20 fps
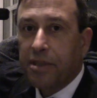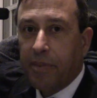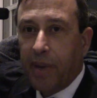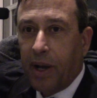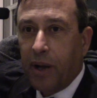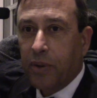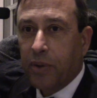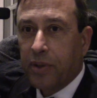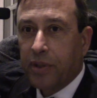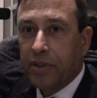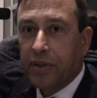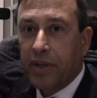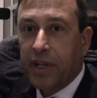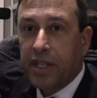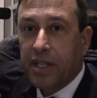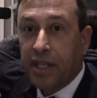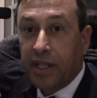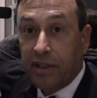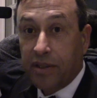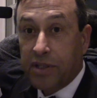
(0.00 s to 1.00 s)
about World
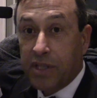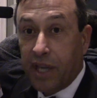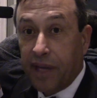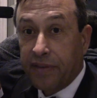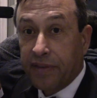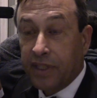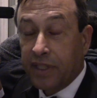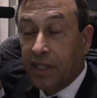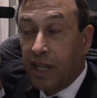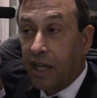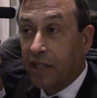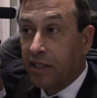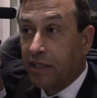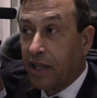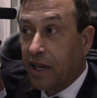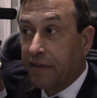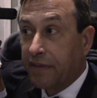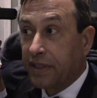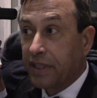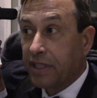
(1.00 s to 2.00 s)
Trade Center 7 and
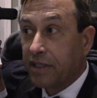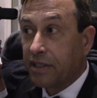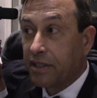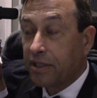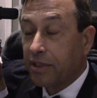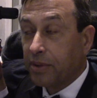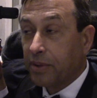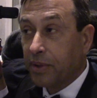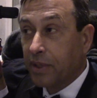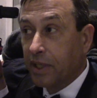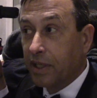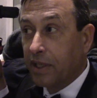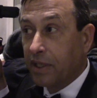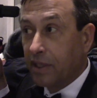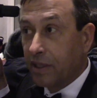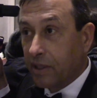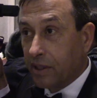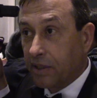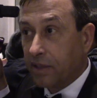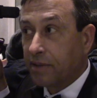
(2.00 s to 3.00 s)
9/11 into
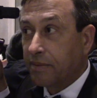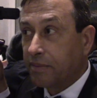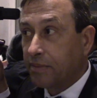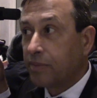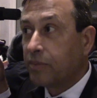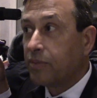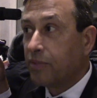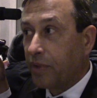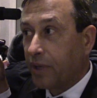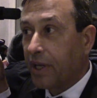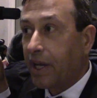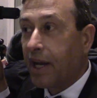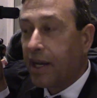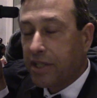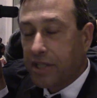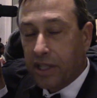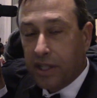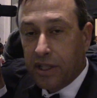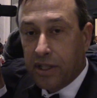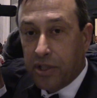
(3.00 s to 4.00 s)

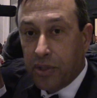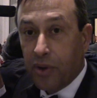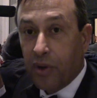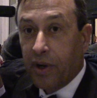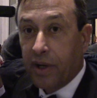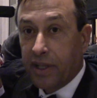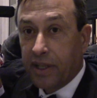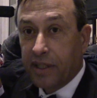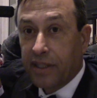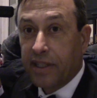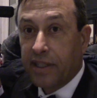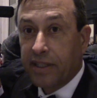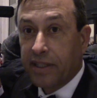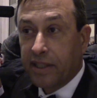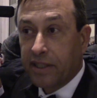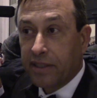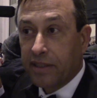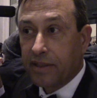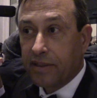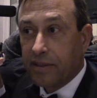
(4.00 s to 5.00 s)
realizing historically
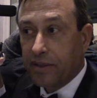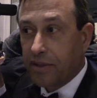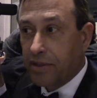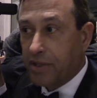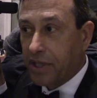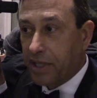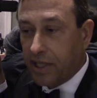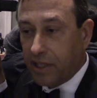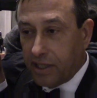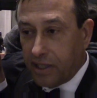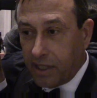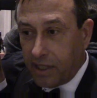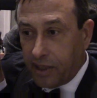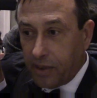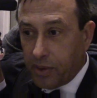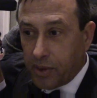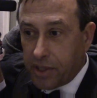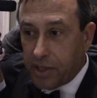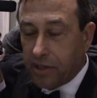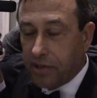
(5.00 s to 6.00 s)
that there's a
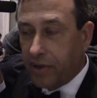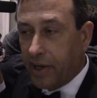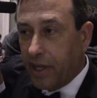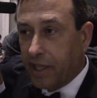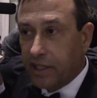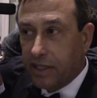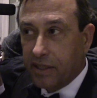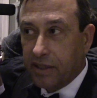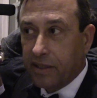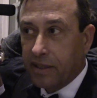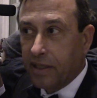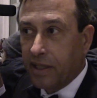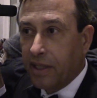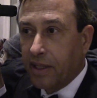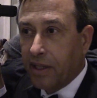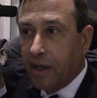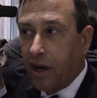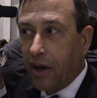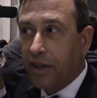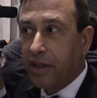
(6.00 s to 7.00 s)
continuous thread in
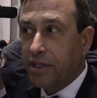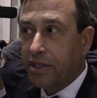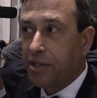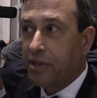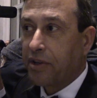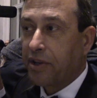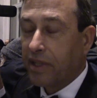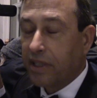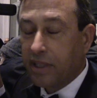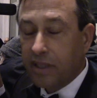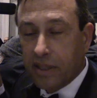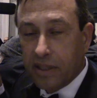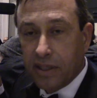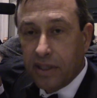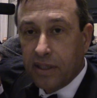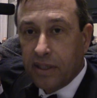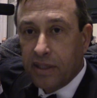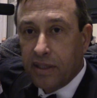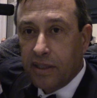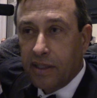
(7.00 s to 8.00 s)
our history,
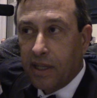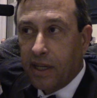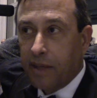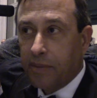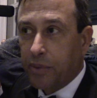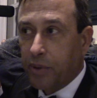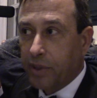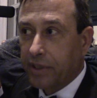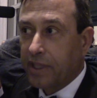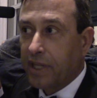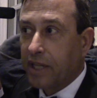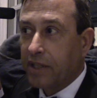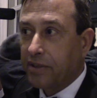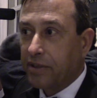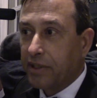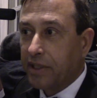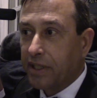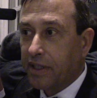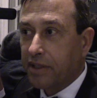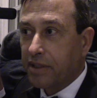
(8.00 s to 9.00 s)
more than
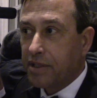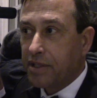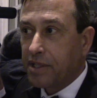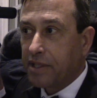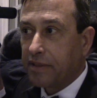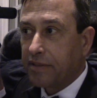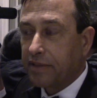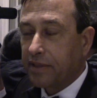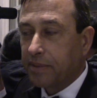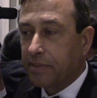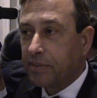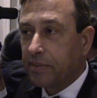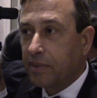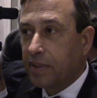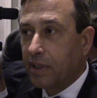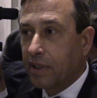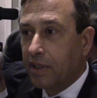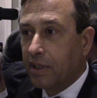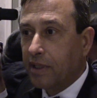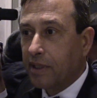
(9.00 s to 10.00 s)
100 years of
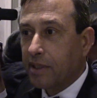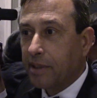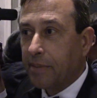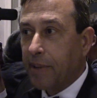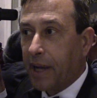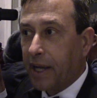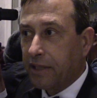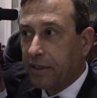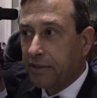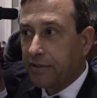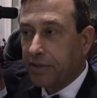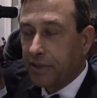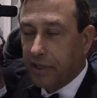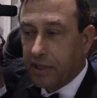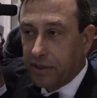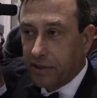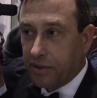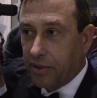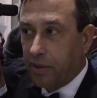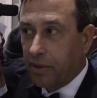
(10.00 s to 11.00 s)
the battle for
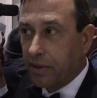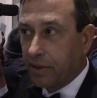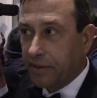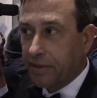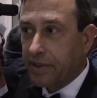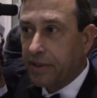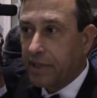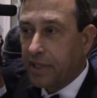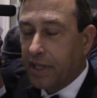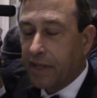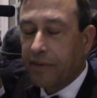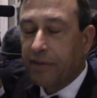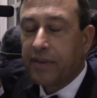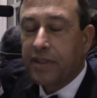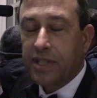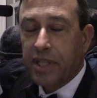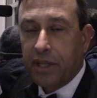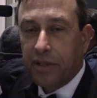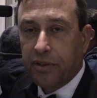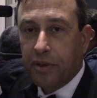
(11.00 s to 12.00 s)
control,
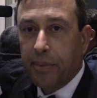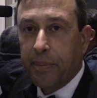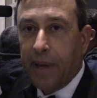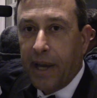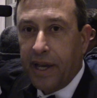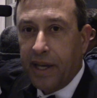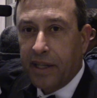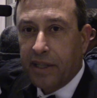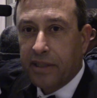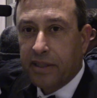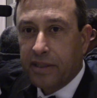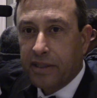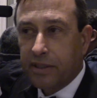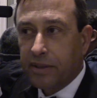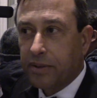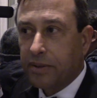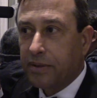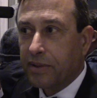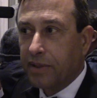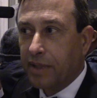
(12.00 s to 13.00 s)
the central bank
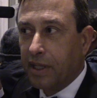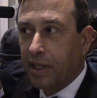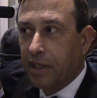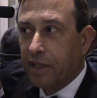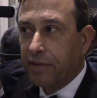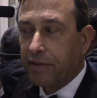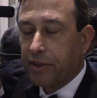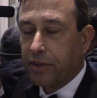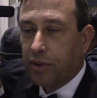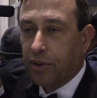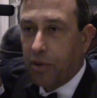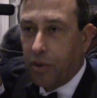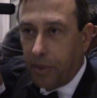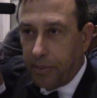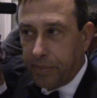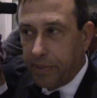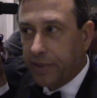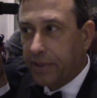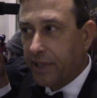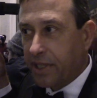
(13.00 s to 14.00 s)
to fuel
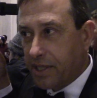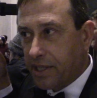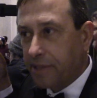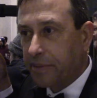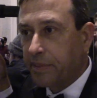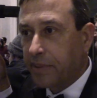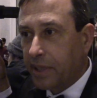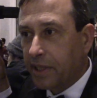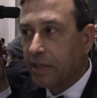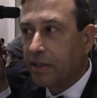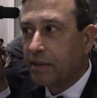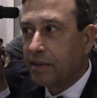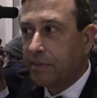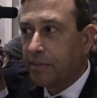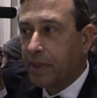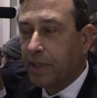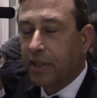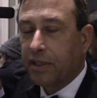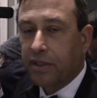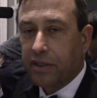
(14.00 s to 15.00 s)
corporatism
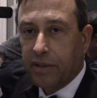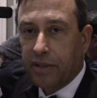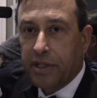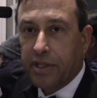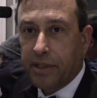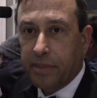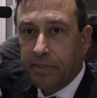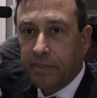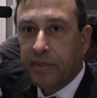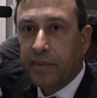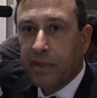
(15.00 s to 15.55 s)
and militarism.